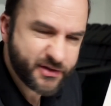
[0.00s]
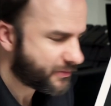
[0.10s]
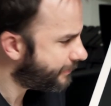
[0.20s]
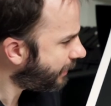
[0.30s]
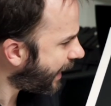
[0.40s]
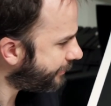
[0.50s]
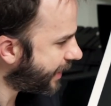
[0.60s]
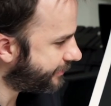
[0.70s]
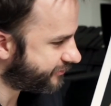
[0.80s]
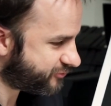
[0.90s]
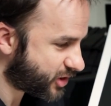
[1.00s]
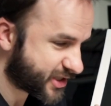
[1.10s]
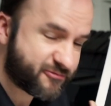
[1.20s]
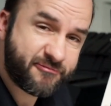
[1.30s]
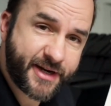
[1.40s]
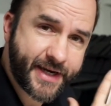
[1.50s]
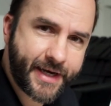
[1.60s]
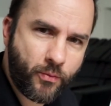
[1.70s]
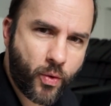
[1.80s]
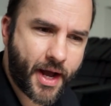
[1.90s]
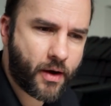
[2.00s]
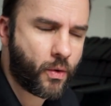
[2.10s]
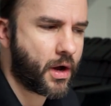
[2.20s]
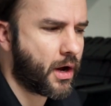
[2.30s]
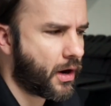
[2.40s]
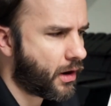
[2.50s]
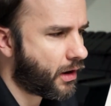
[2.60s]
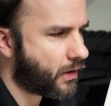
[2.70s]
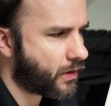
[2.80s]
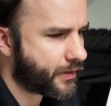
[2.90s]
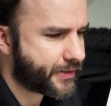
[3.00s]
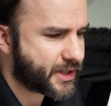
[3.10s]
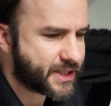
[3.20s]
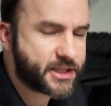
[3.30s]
So a matte paper works really well on